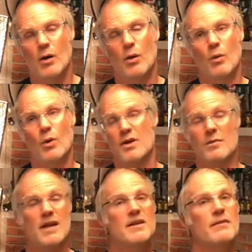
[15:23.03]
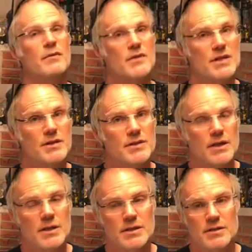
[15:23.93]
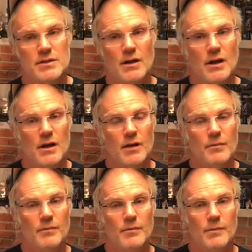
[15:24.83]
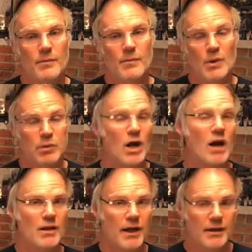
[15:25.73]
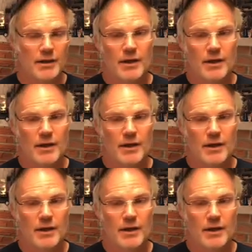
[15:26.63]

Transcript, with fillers: One of the main differences is um, the plot line.